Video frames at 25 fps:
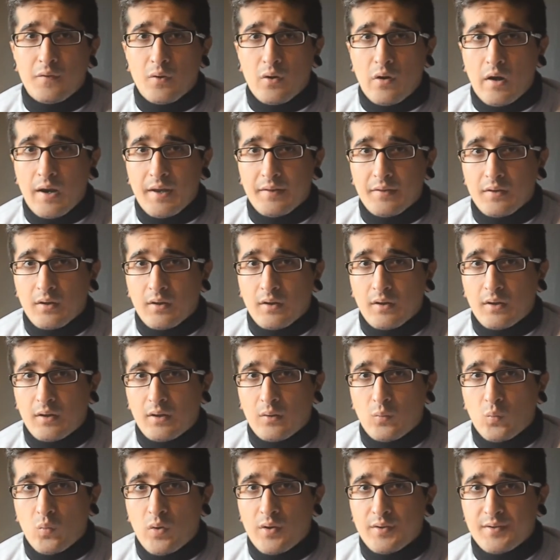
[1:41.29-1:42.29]
you're at
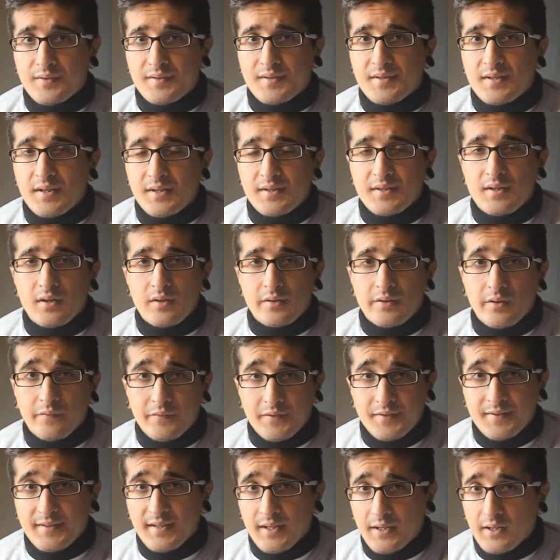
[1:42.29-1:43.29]
1/60th of
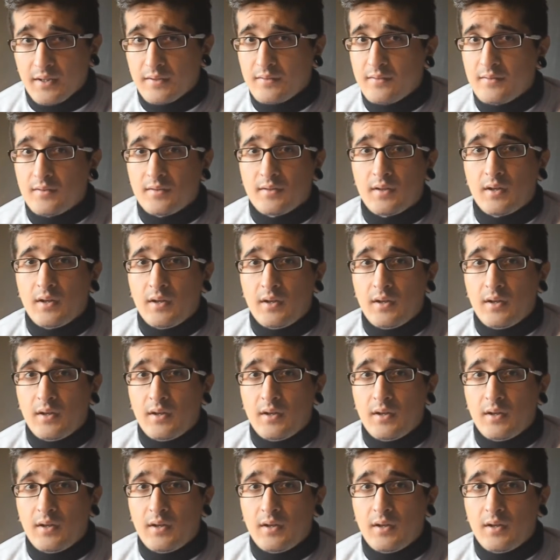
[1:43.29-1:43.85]
a second